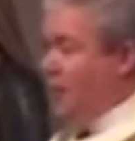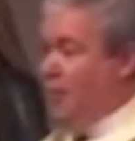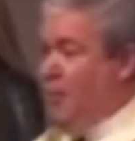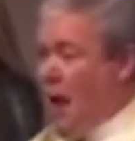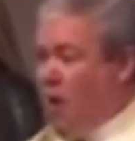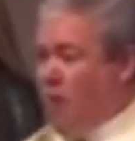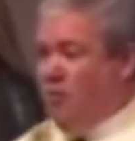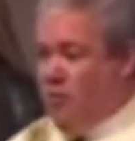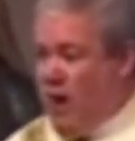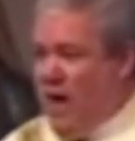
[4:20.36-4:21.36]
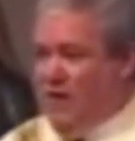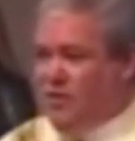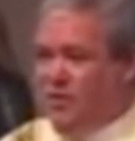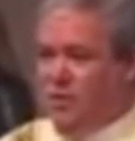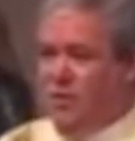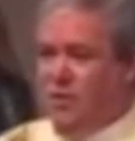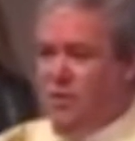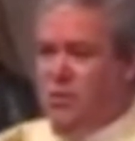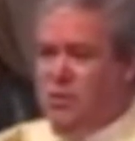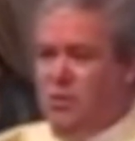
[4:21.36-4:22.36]
understand the power of grace,
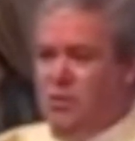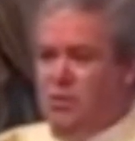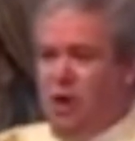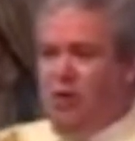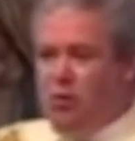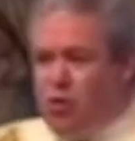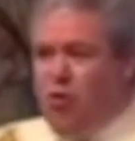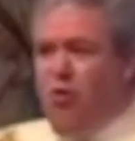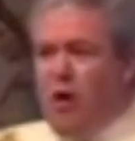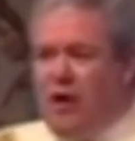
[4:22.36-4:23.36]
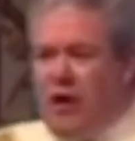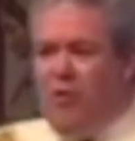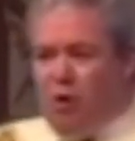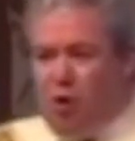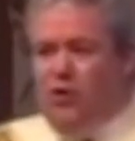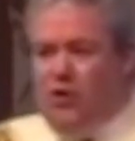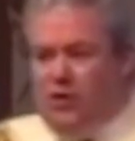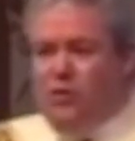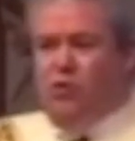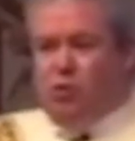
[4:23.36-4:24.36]
and you truly want to allow the
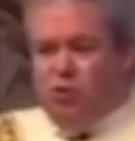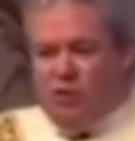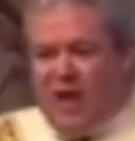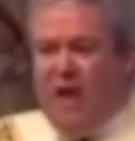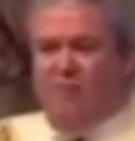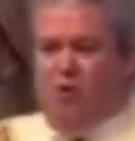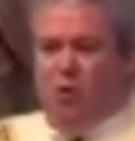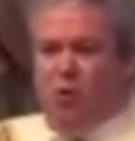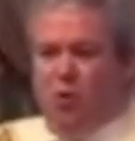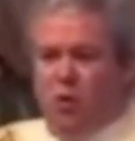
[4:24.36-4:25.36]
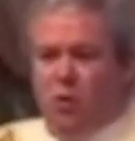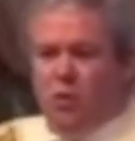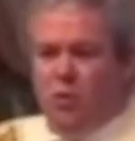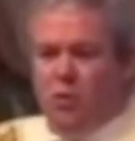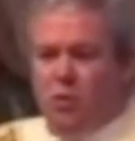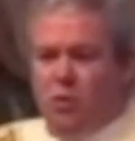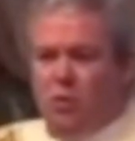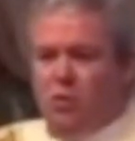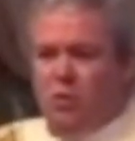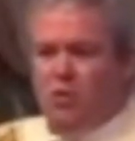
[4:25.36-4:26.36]
Lord Jesus to save you,
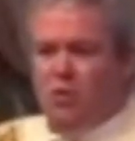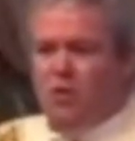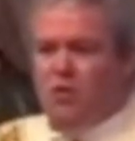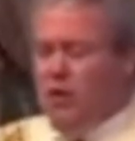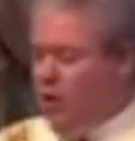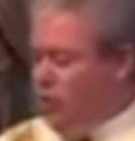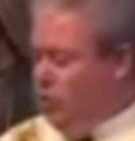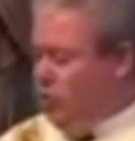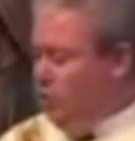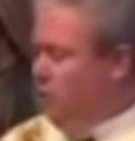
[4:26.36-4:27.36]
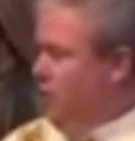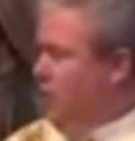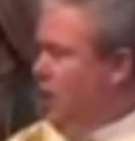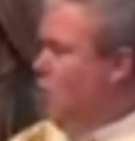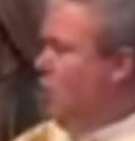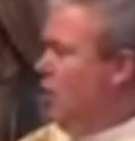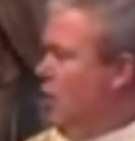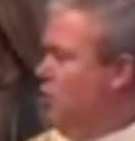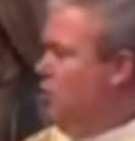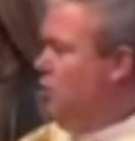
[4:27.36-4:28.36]
as we hear in the scriptures today,
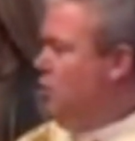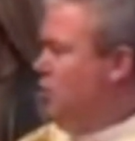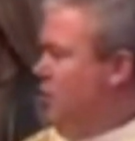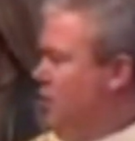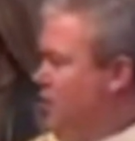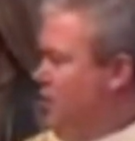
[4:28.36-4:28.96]
work out your